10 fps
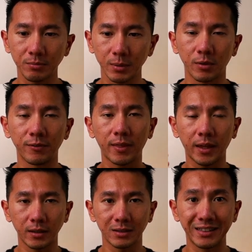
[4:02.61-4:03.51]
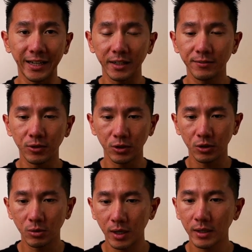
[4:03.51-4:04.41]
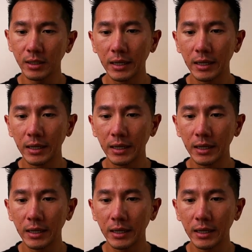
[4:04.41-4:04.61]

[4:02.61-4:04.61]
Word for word: People think it's negative on the U I.